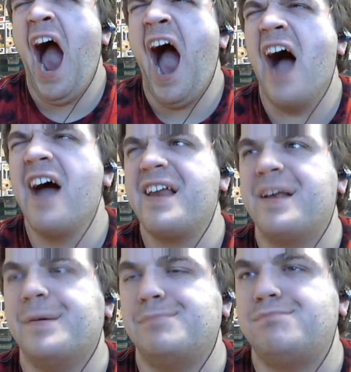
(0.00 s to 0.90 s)

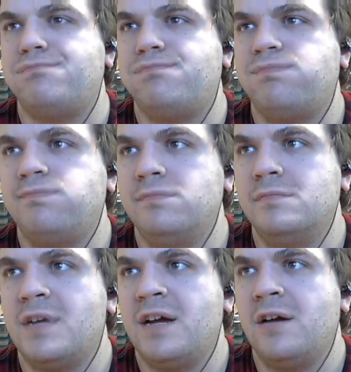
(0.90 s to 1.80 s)
I
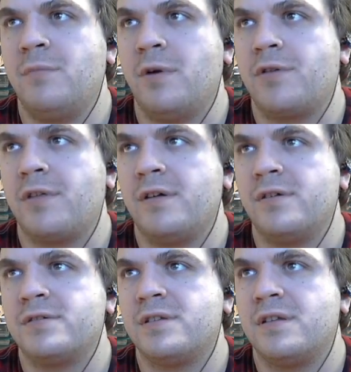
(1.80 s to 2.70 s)
own both of
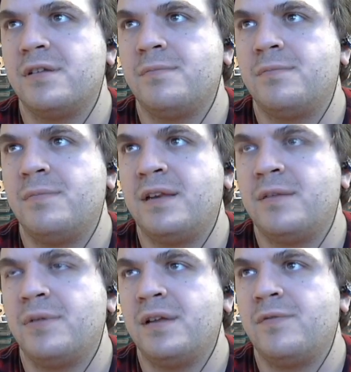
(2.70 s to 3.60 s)
those on the. I
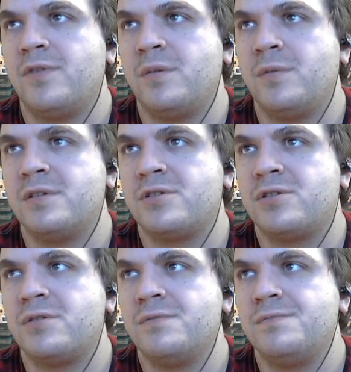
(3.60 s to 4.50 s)
didn't play them very much.